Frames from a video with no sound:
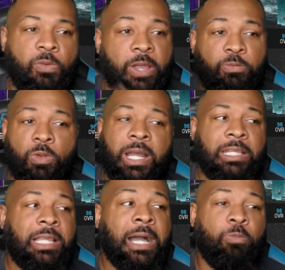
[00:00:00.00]
We have
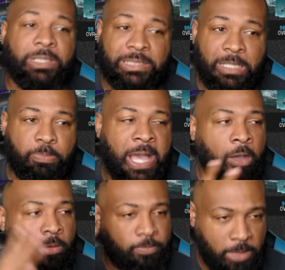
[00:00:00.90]
Ronnie Lott with Deep
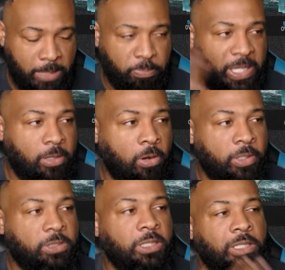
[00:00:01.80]
Out and Pick
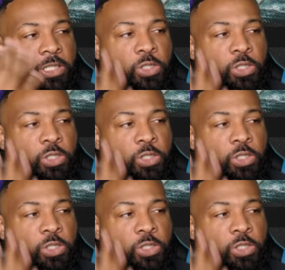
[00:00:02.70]
Artist,